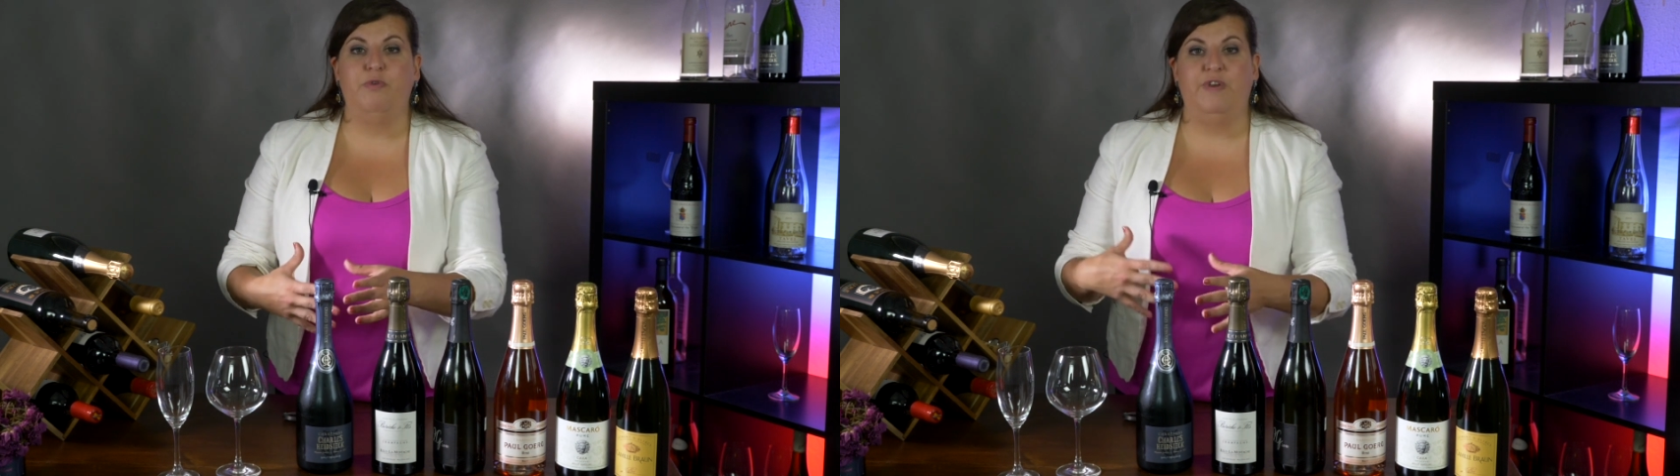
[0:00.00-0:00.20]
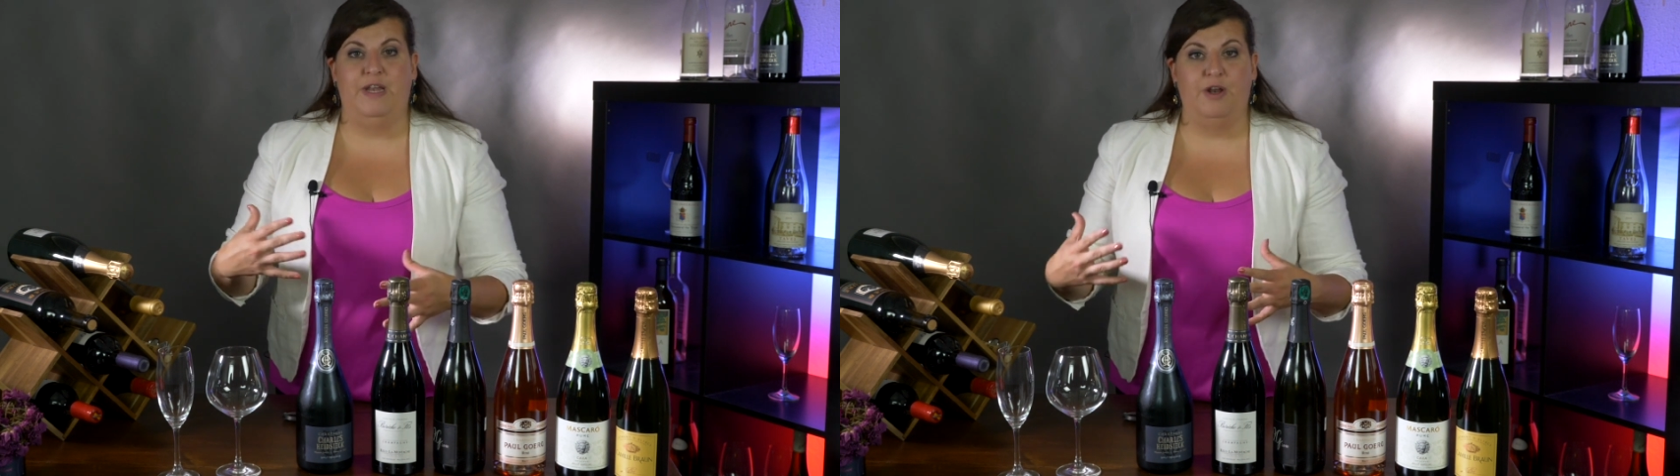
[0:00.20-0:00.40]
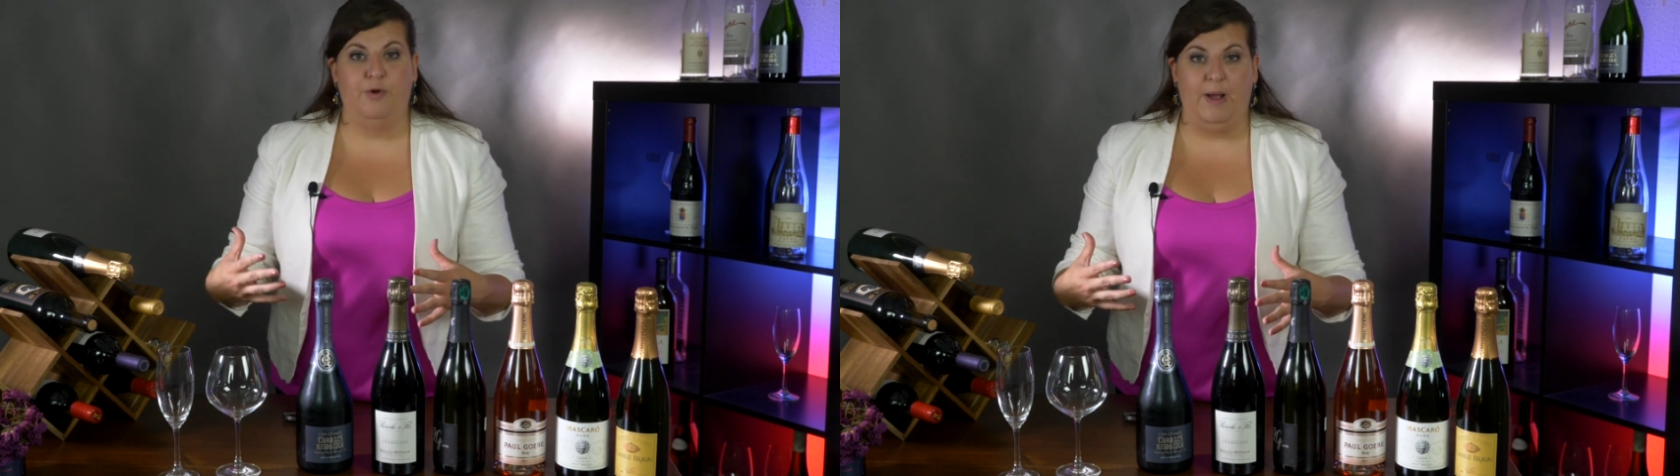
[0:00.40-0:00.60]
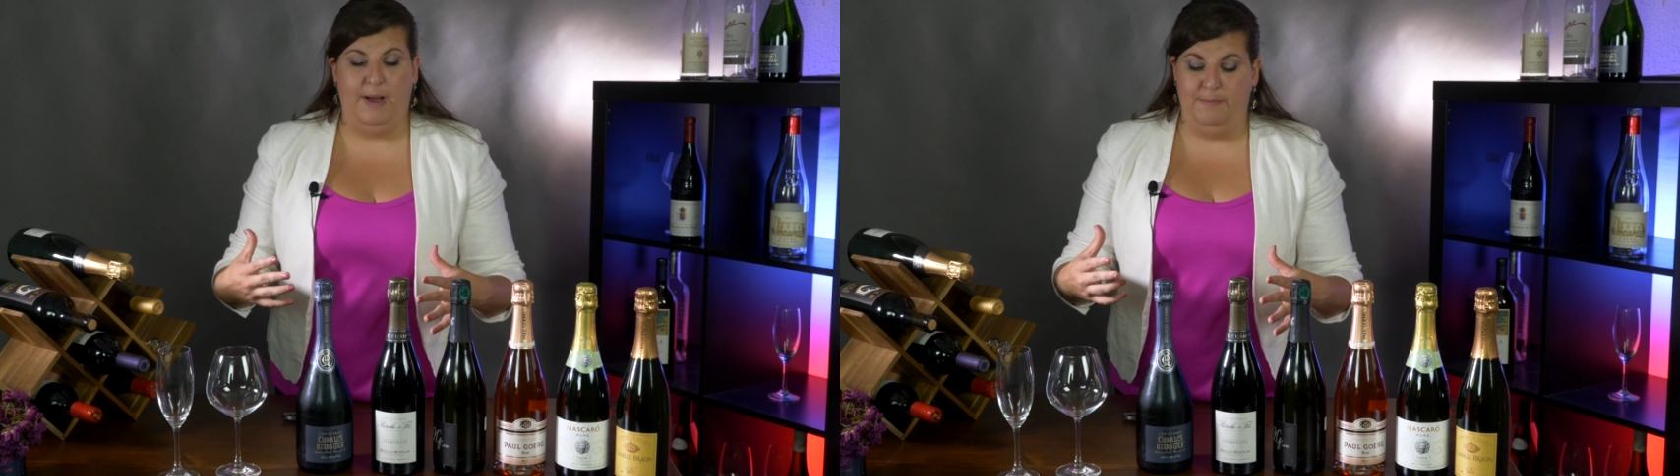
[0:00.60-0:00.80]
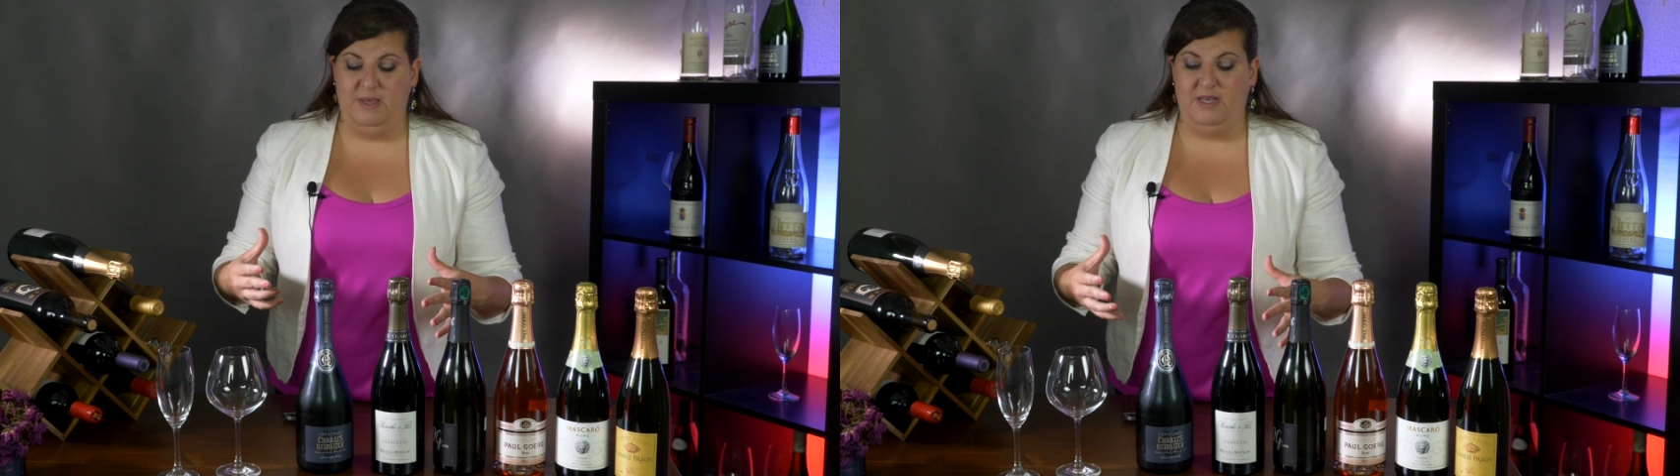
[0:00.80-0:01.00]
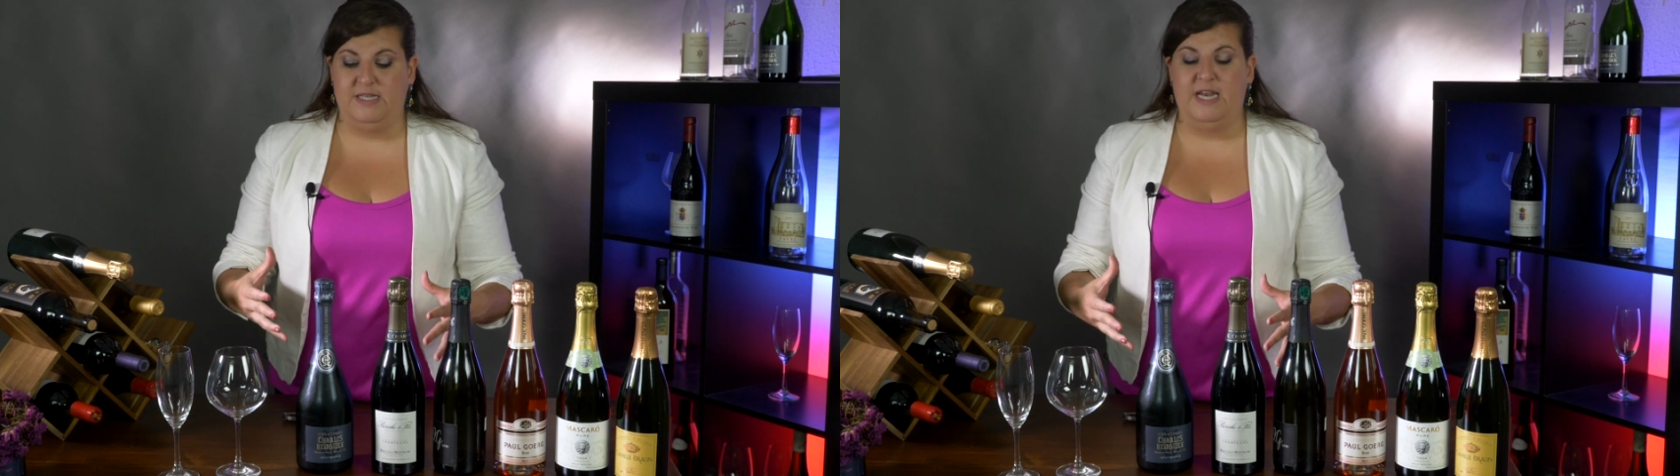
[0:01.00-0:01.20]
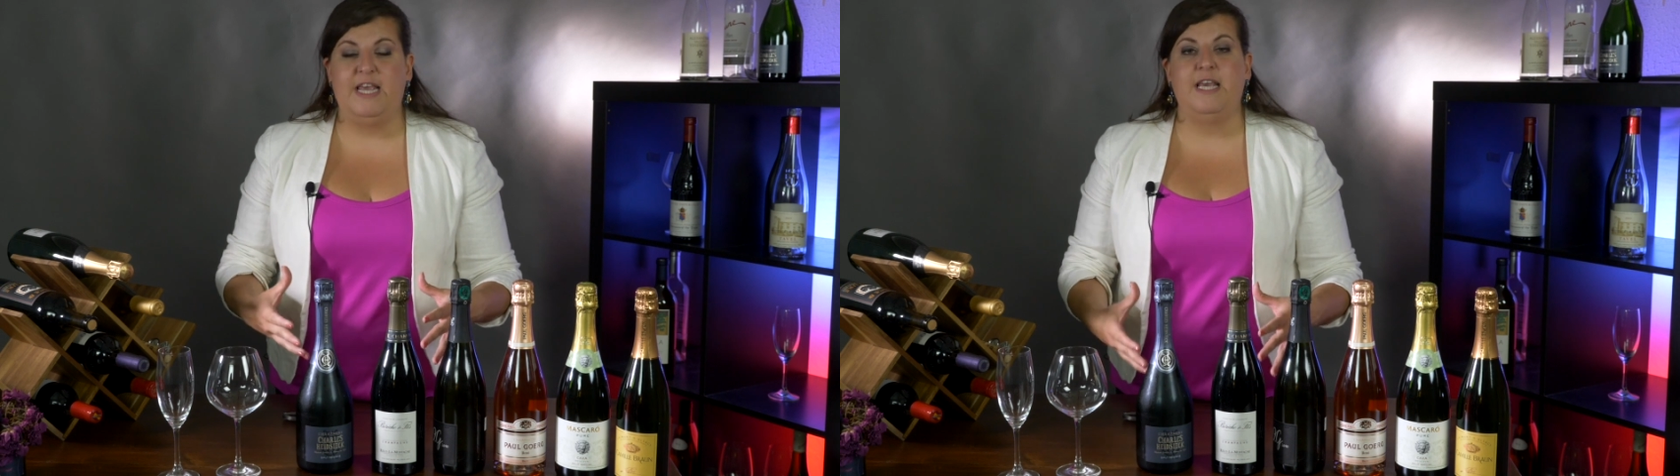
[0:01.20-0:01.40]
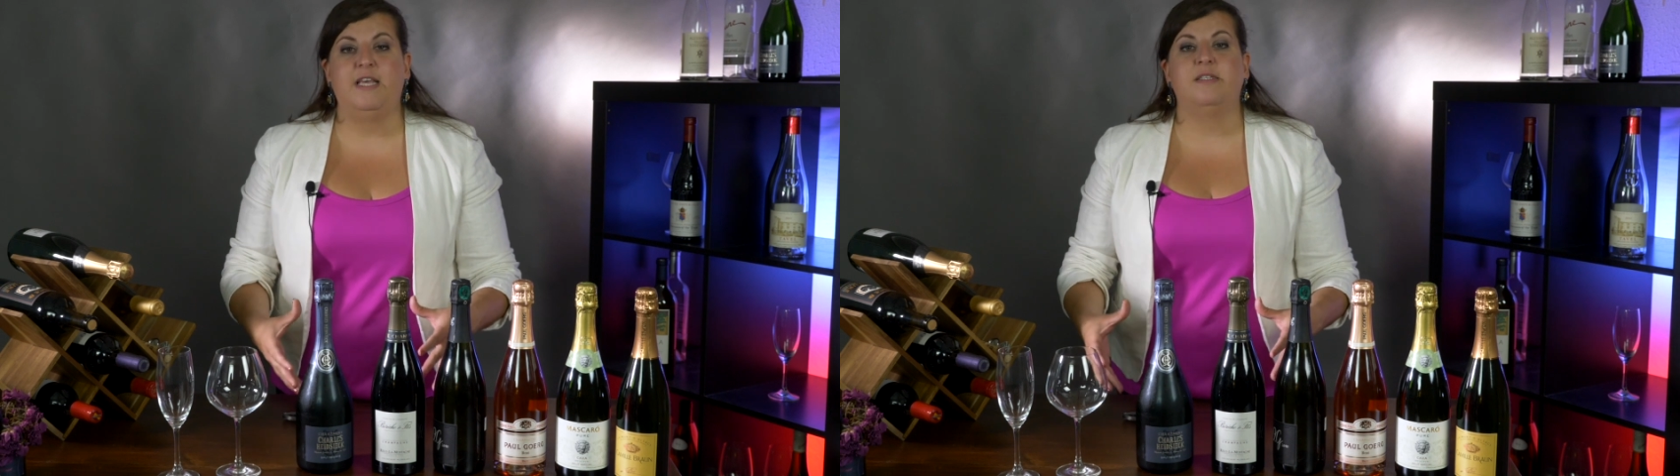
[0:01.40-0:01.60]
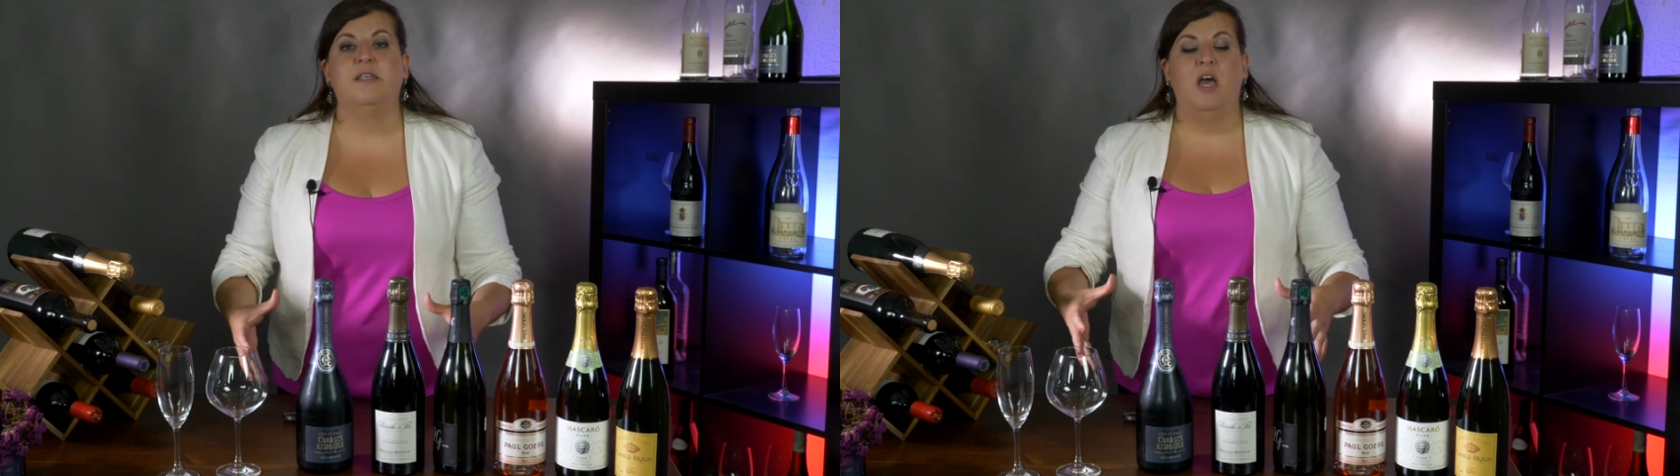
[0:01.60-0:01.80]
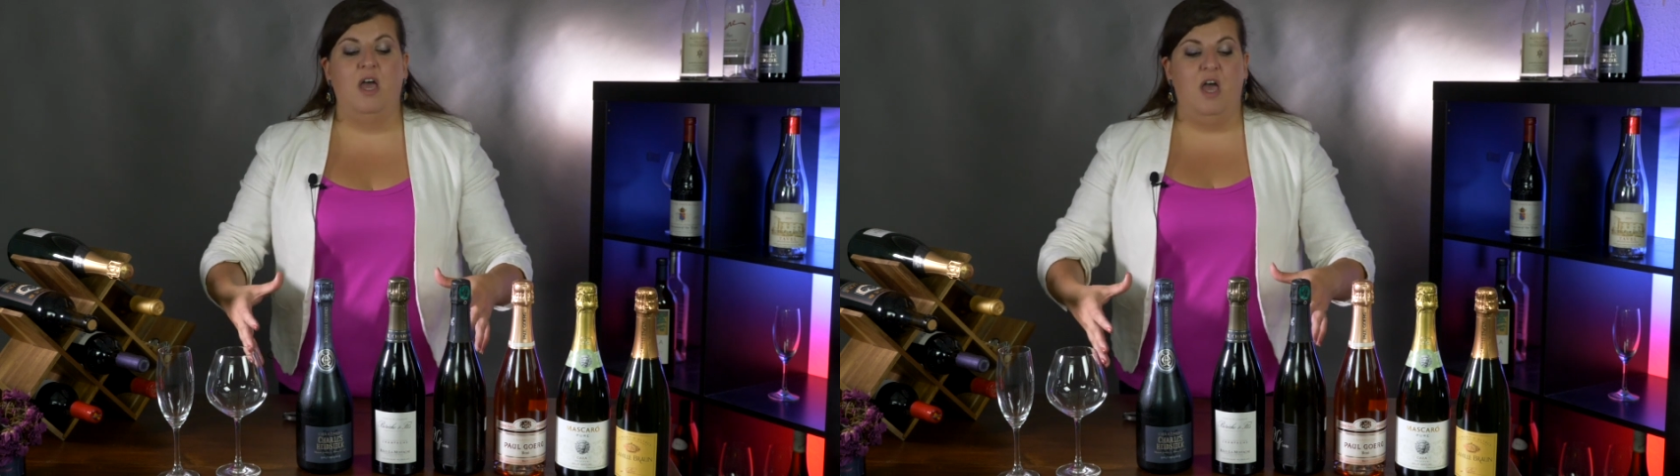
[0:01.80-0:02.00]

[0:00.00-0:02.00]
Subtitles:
moving it around because it is